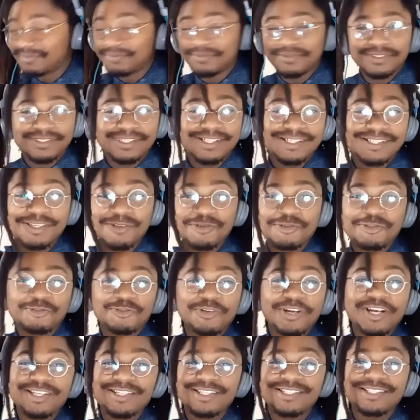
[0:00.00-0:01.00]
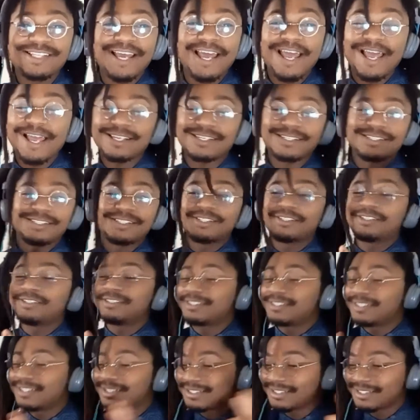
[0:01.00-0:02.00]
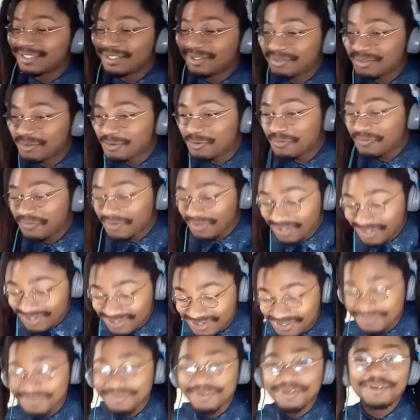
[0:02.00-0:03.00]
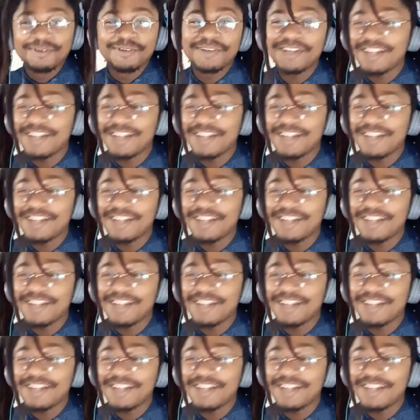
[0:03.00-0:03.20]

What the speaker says: Just no strings attached. No feelings involved.